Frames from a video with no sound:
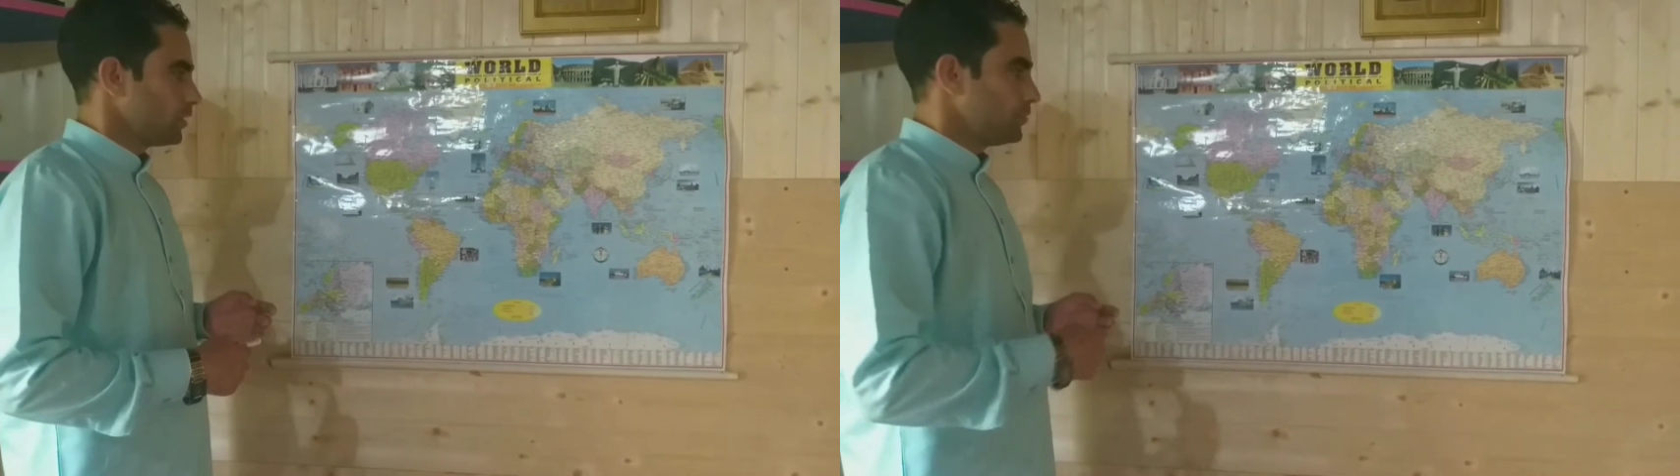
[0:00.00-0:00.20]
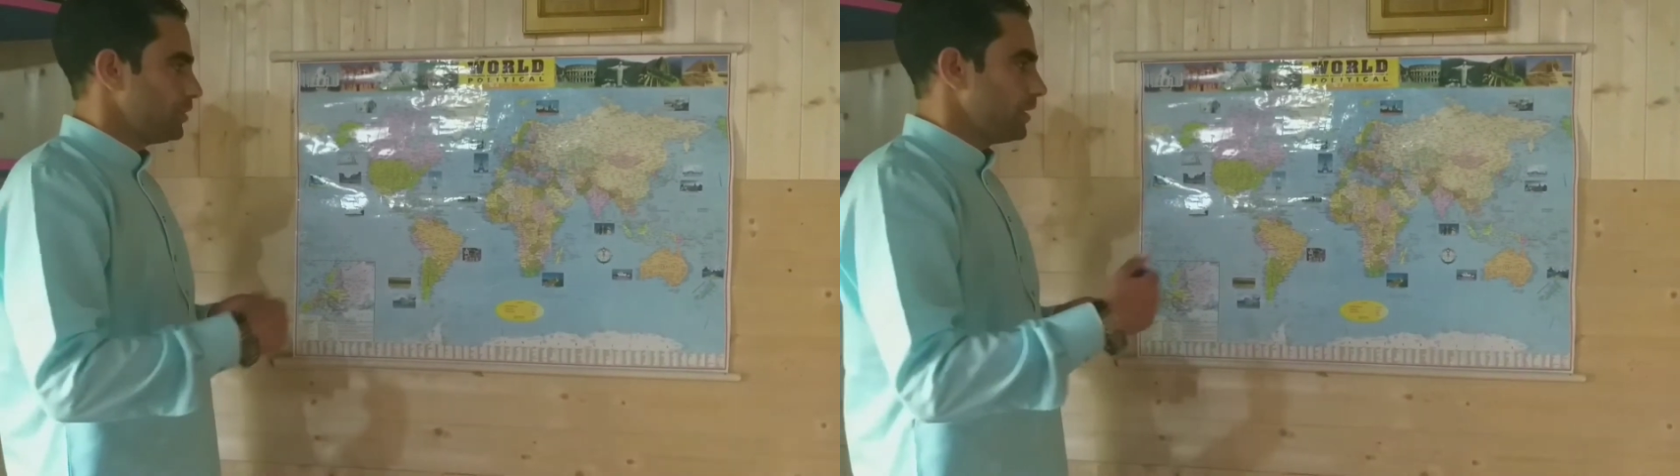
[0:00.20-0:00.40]

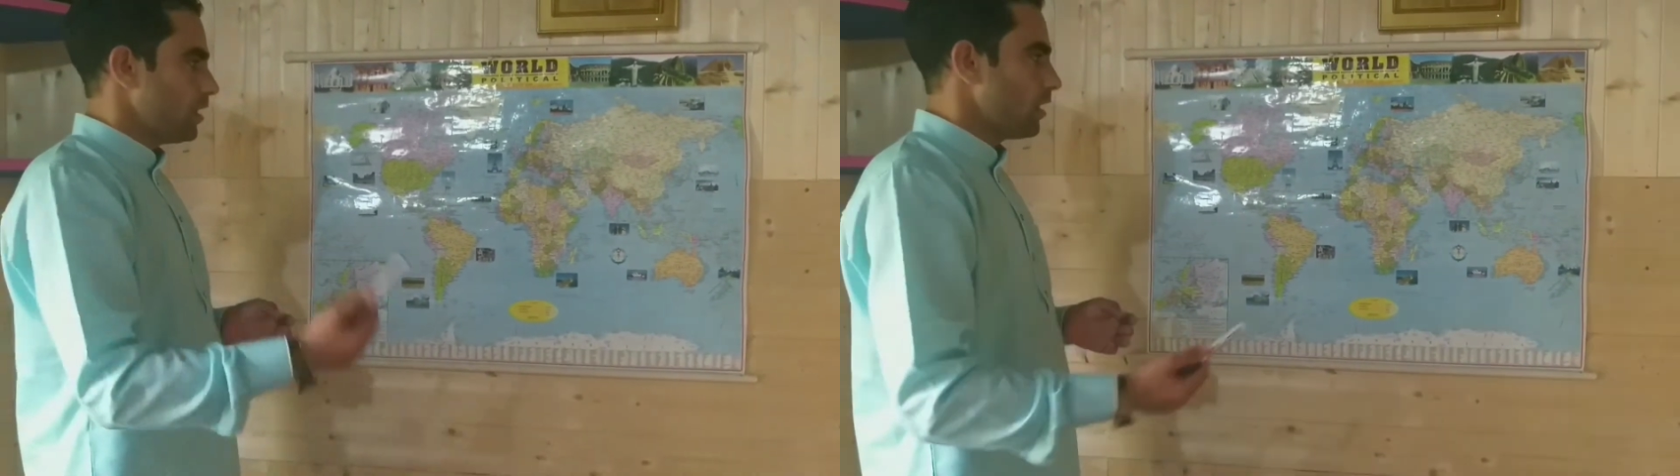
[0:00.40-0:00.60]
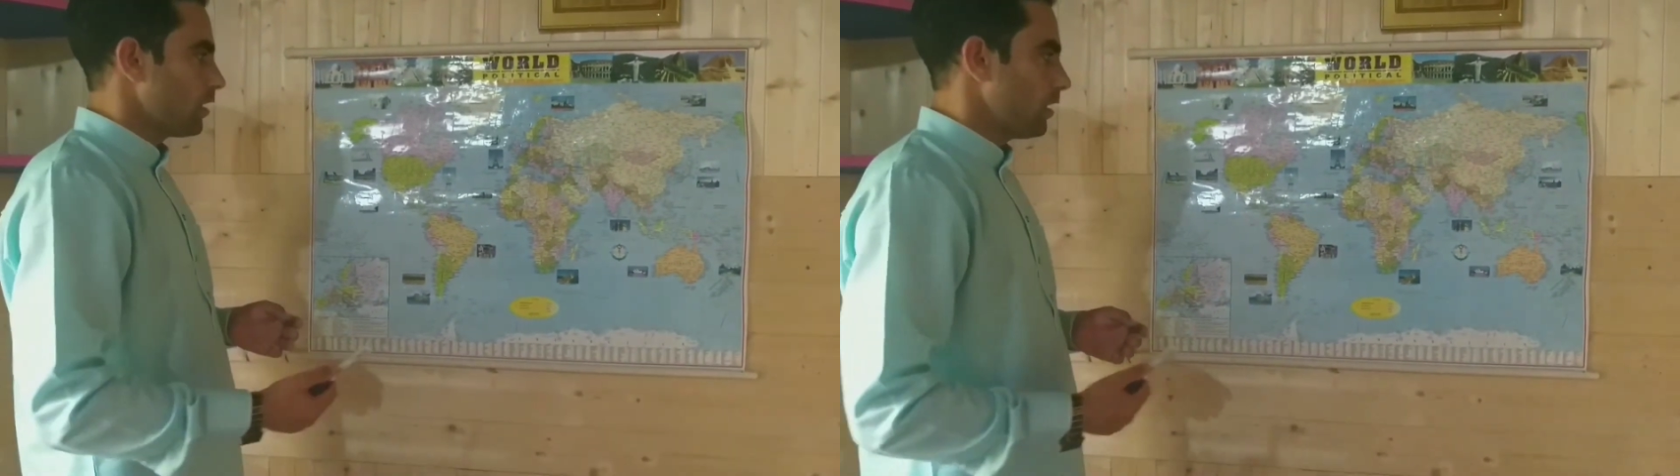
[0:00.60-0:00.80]
there
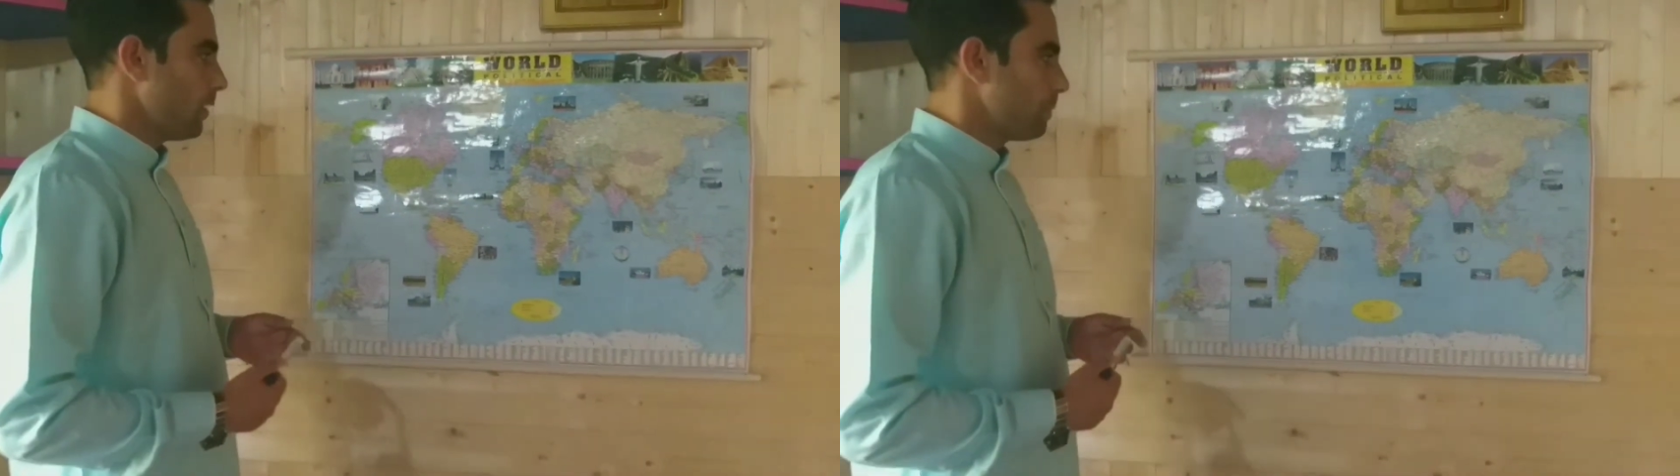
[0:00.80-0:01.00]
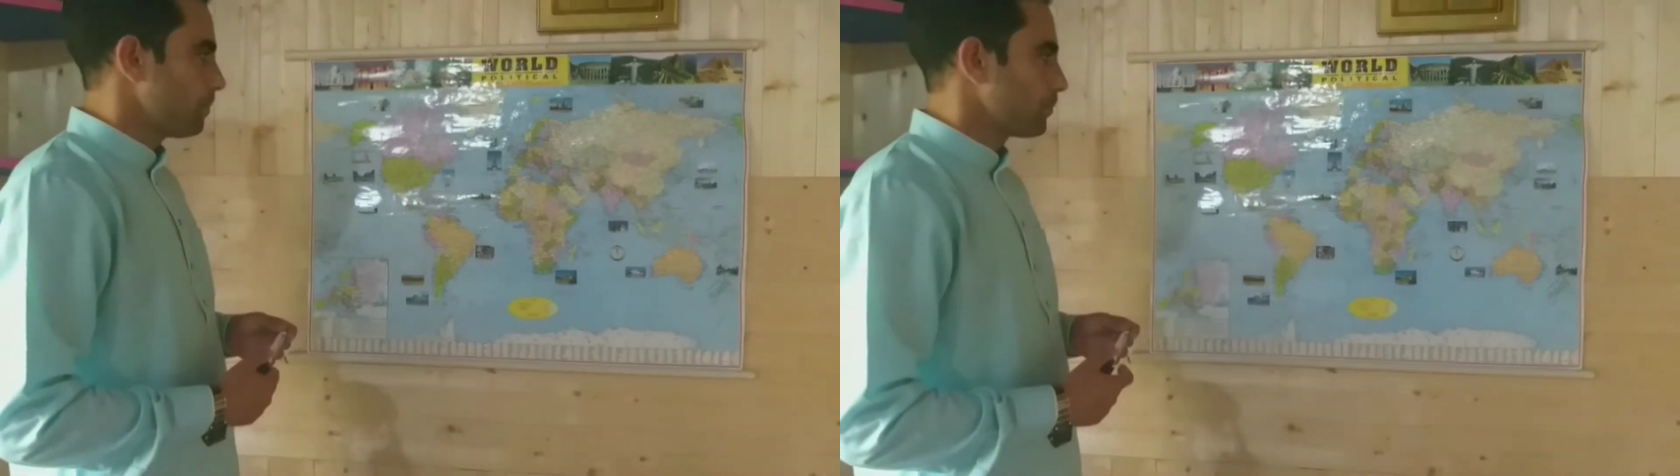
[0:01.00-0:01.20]
are